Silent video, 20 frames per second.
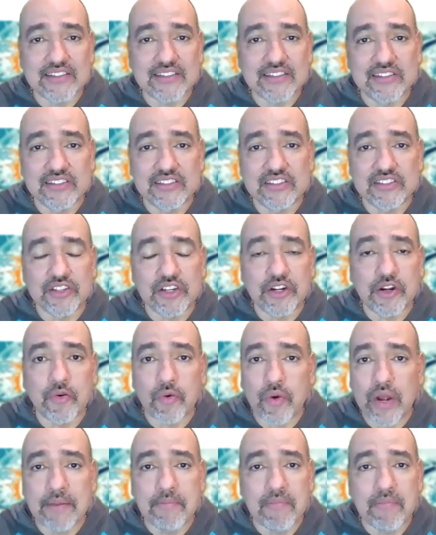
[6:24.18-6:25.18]
this is a
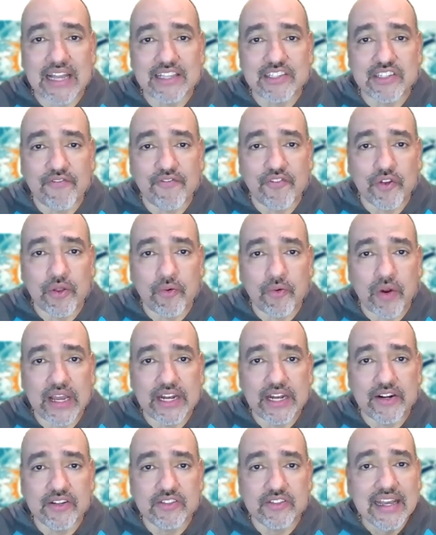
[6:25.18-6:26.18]
great matchup for the
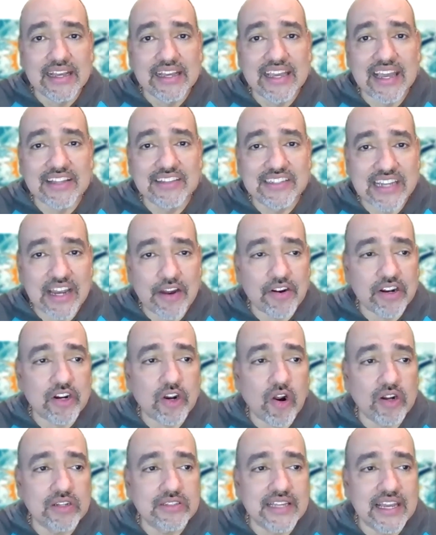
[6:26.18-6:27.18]
Raiders. Can Derek
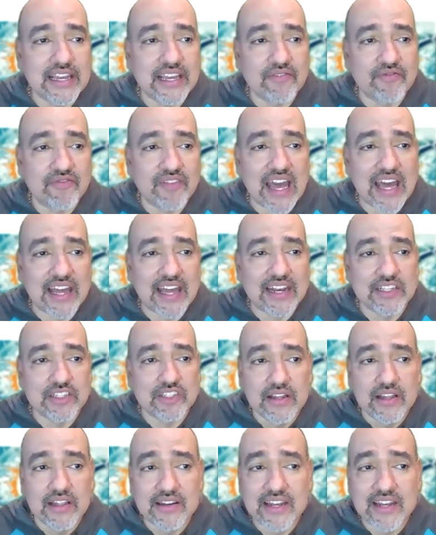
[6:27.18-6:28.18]
Carr take
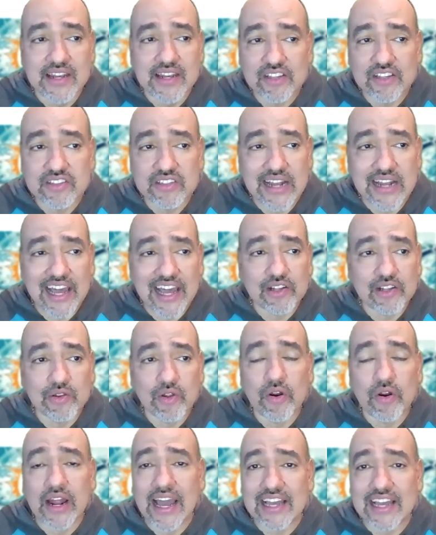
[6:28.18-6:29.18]
advantage? Nelson
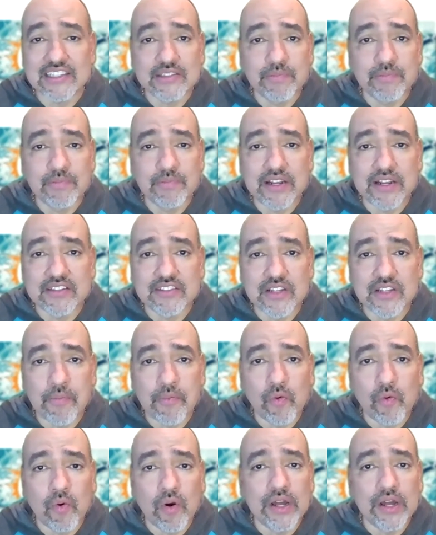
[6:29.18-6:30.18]
Agholor has been his number
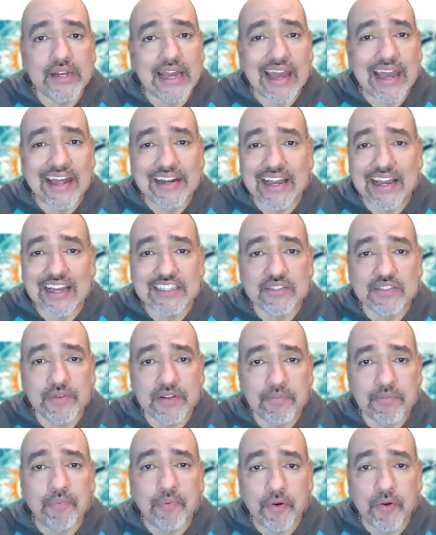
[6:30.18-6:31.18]
one and has
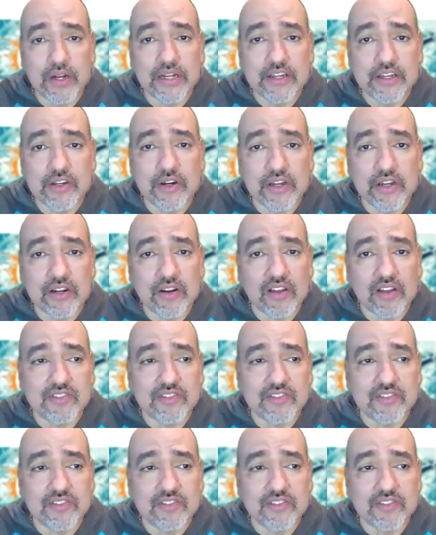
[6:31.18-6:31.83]
been pretty good all